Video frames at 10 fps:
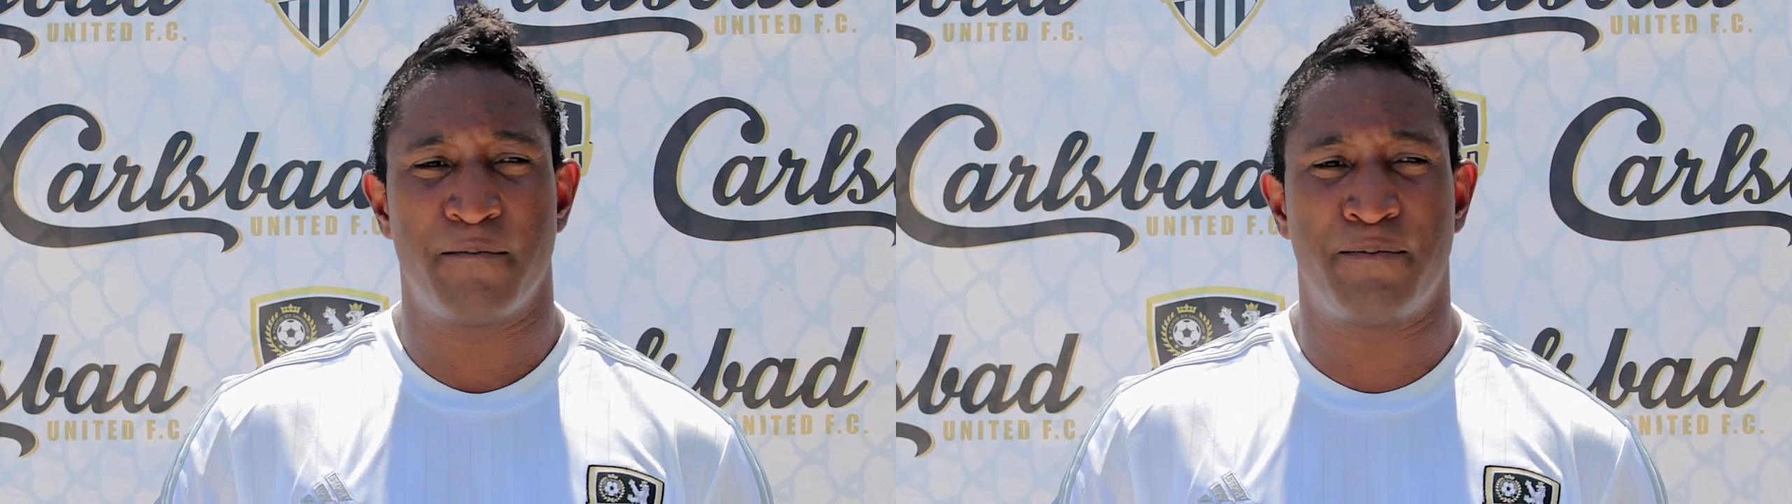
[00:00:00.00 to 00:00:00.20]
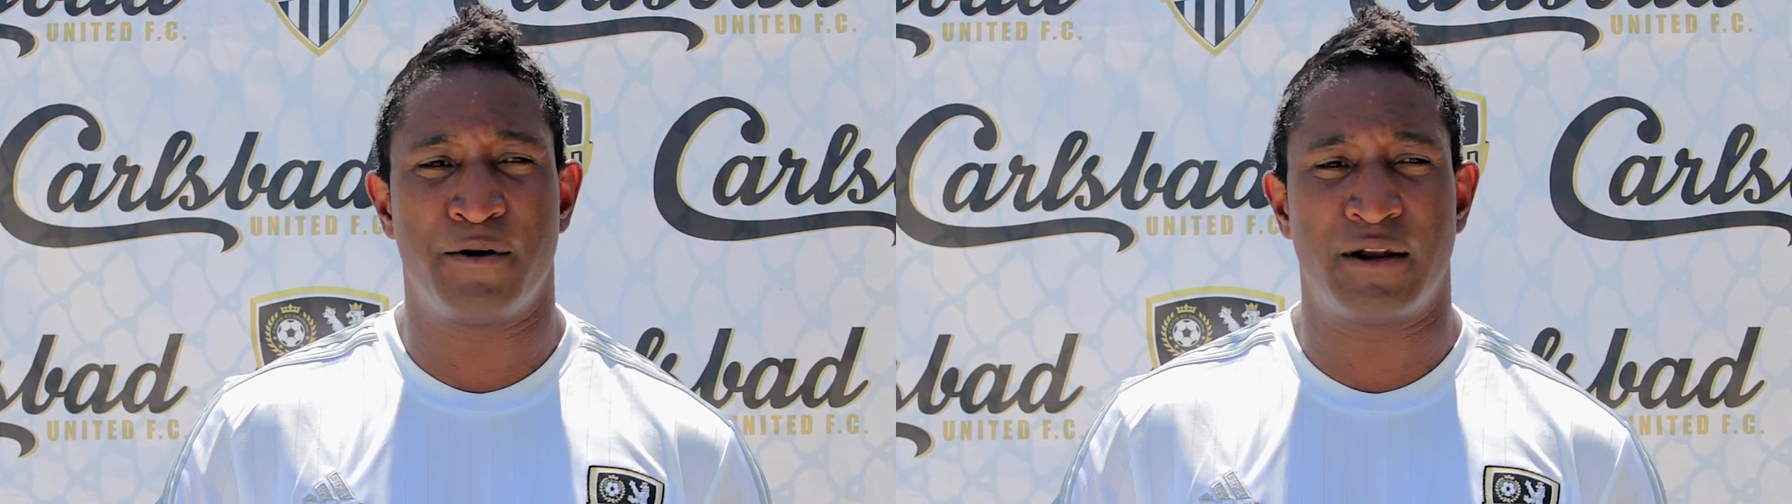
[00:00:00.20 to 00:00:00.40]

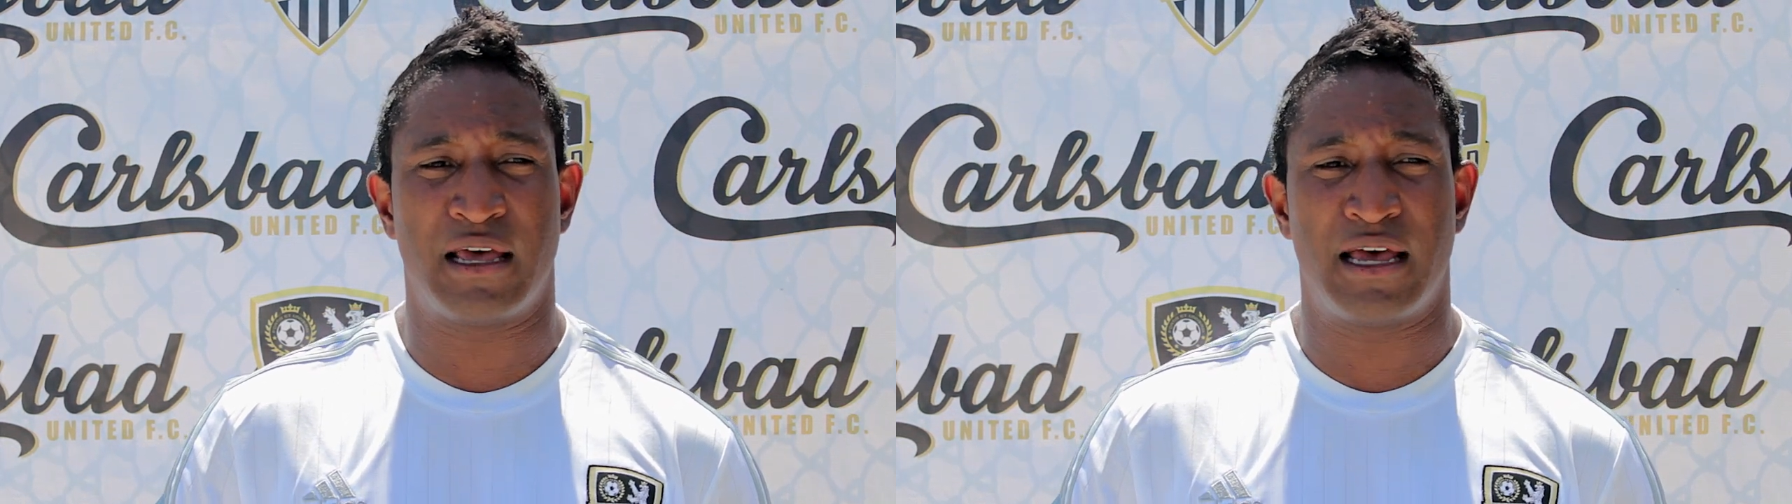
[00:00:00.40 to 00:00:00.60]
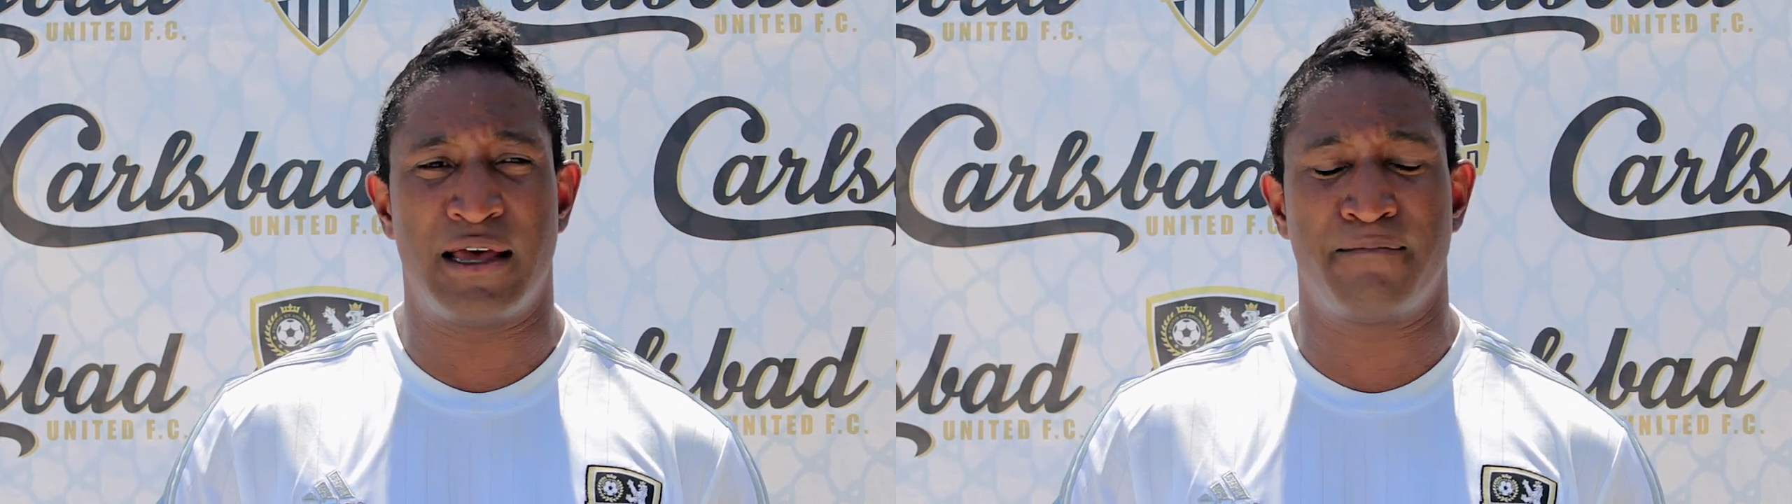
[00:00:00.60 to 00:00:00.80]
but
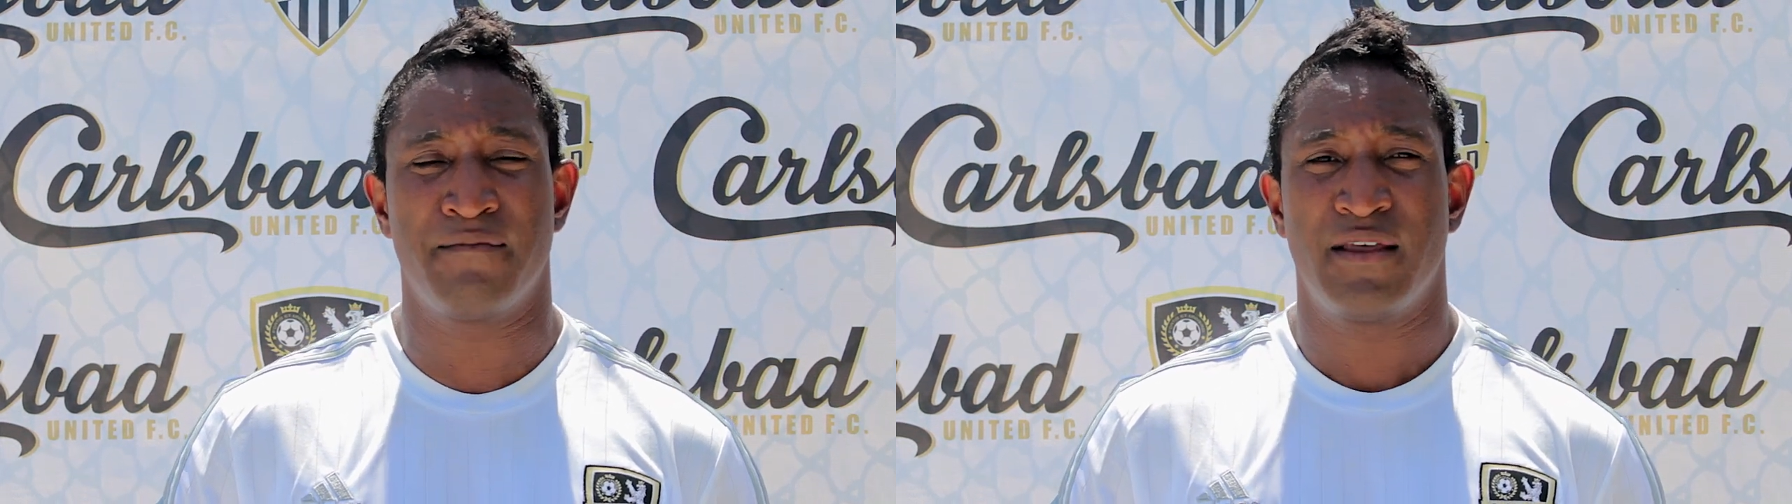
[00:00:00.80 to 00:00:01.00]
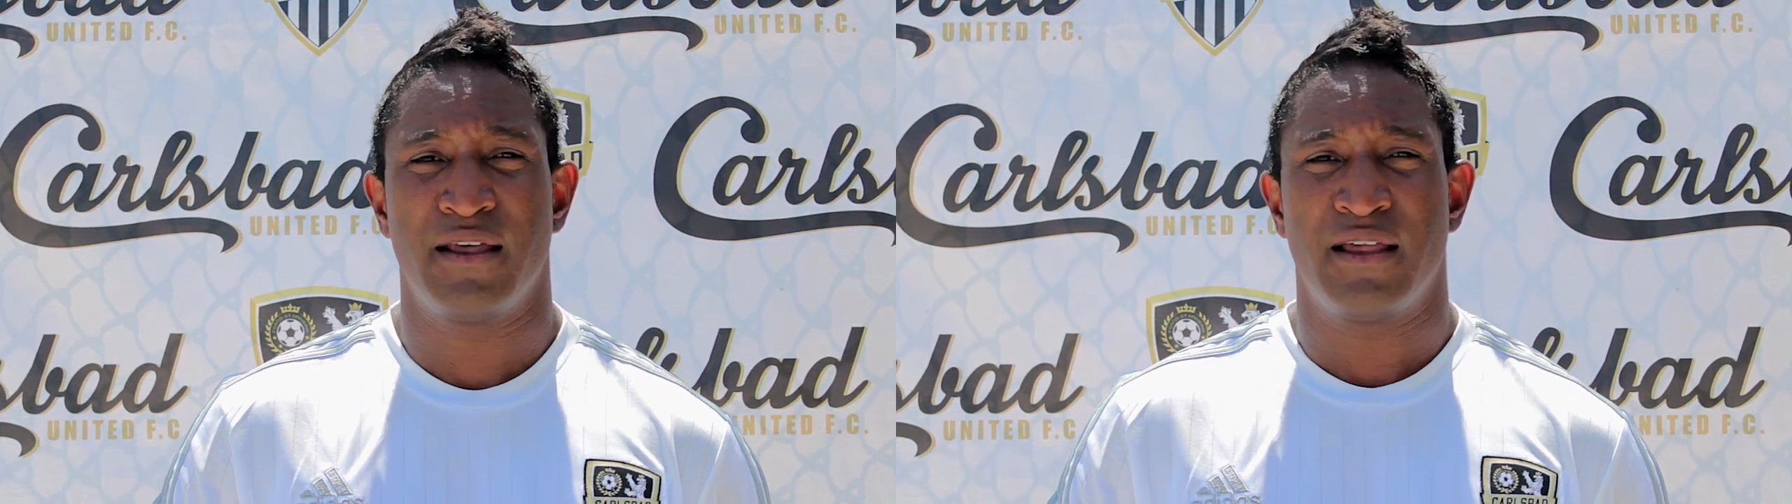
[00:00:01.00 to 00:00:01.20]

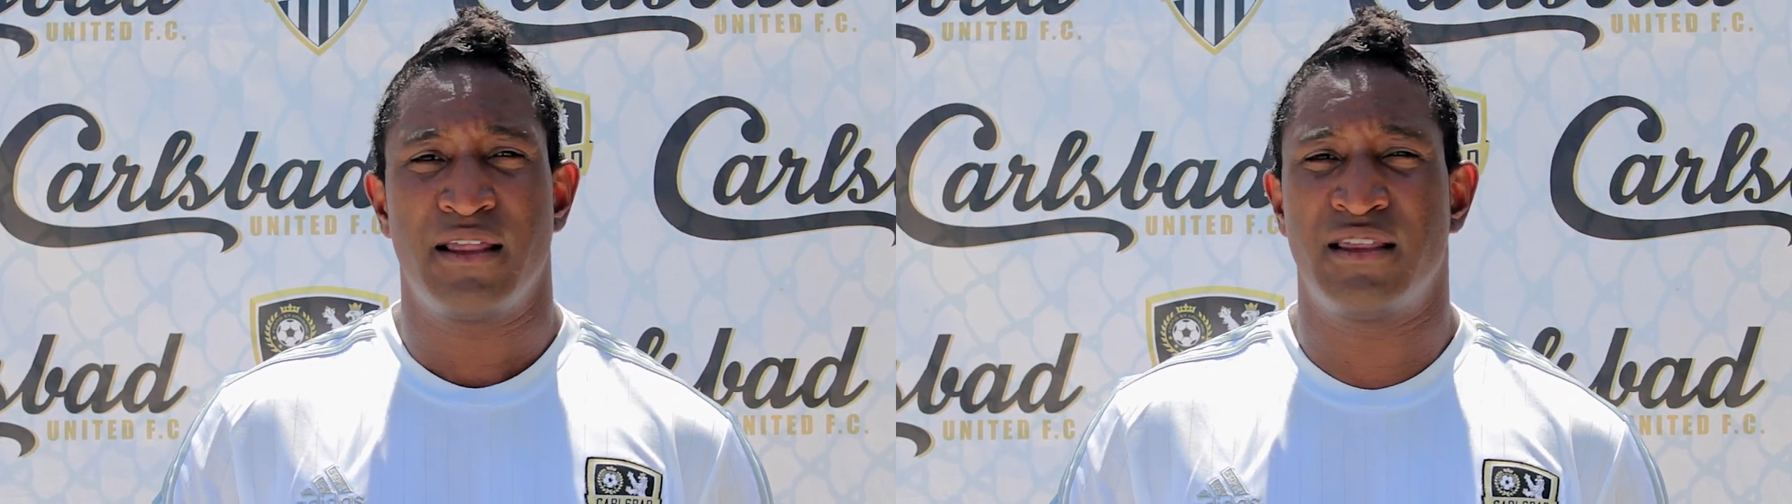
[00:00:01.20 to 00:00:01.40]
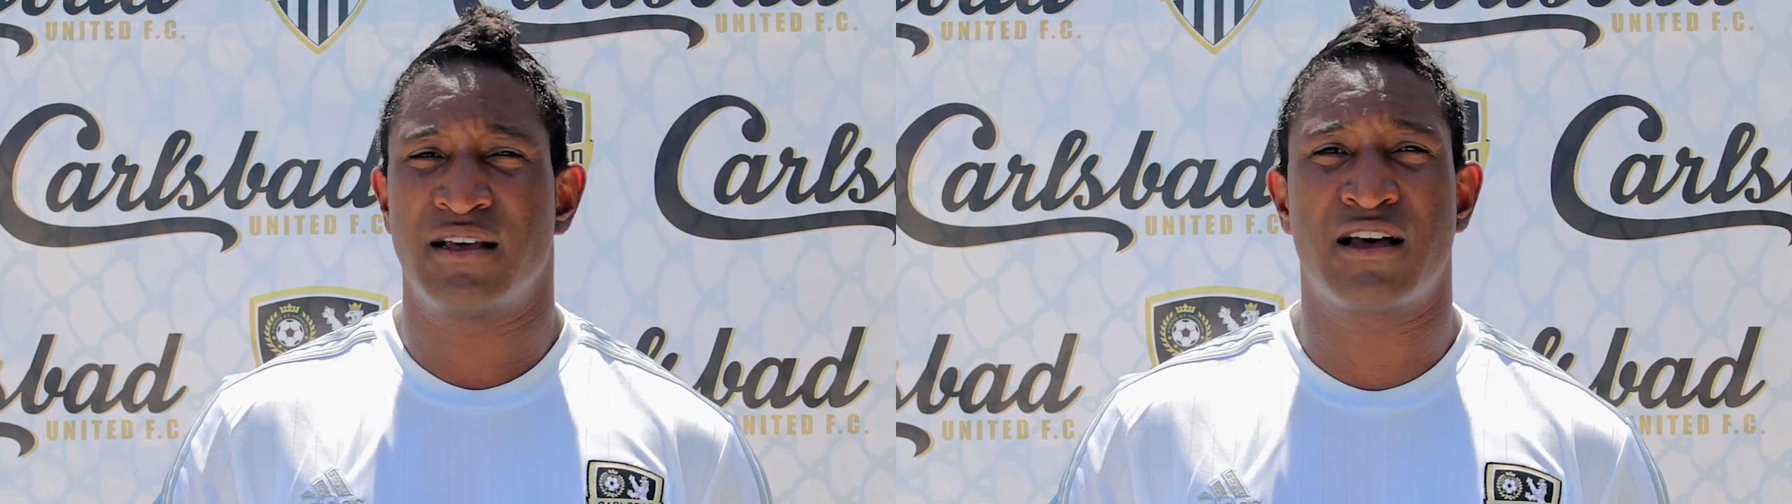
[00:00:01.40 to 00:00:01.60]

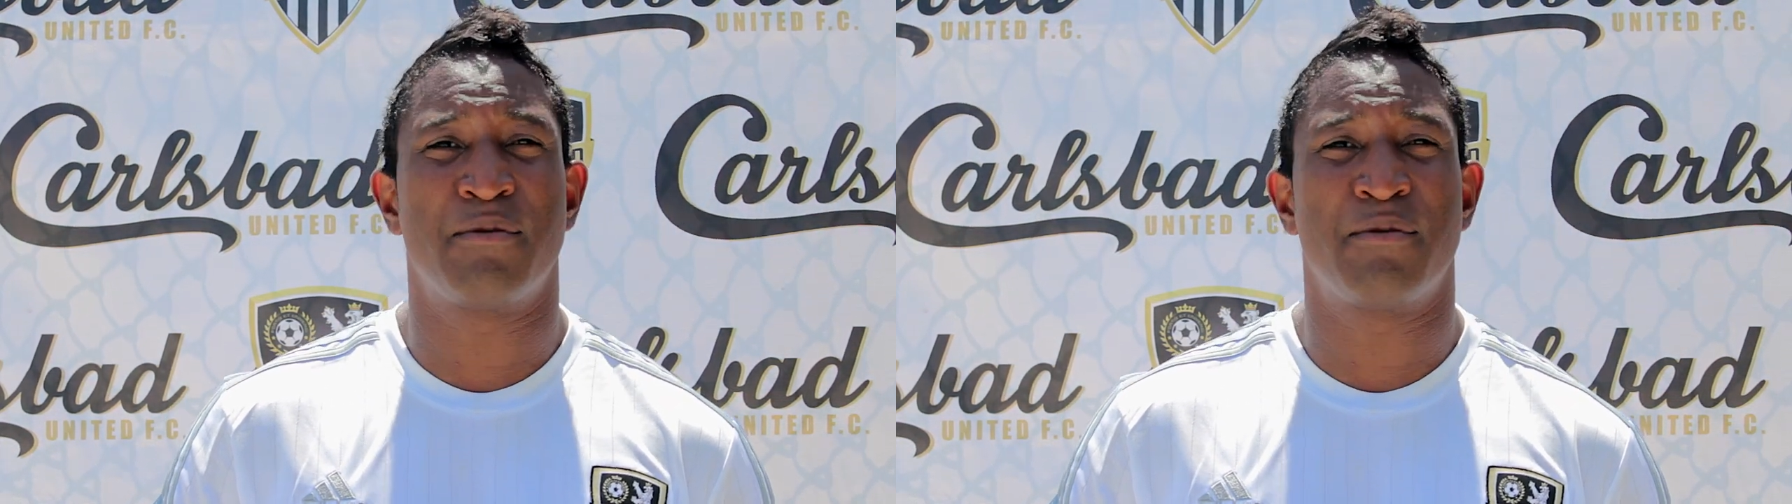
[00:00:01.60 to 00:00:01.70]
the